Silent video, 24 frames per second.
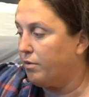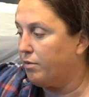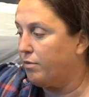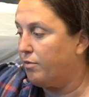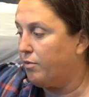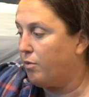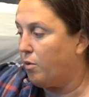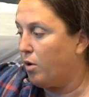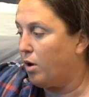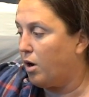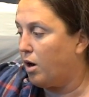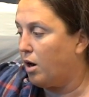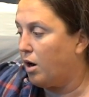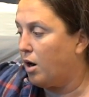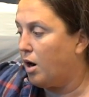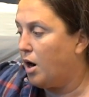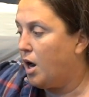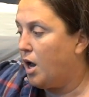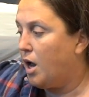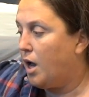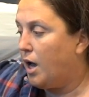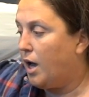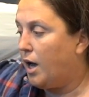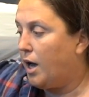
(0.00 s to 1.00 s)
for
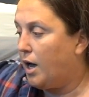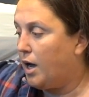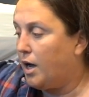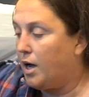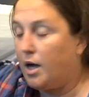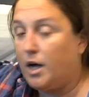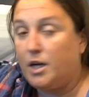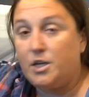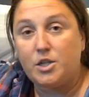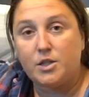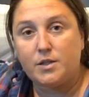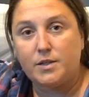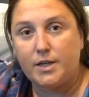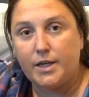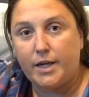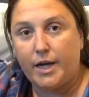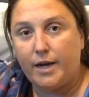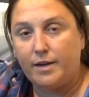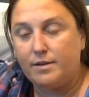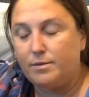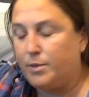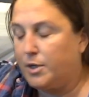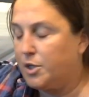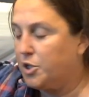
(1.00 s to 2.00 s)
a just in
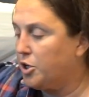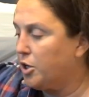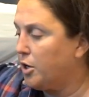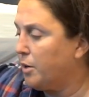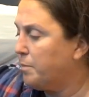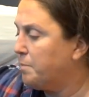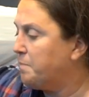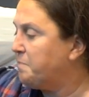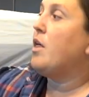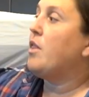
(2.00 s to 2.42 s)
case measure.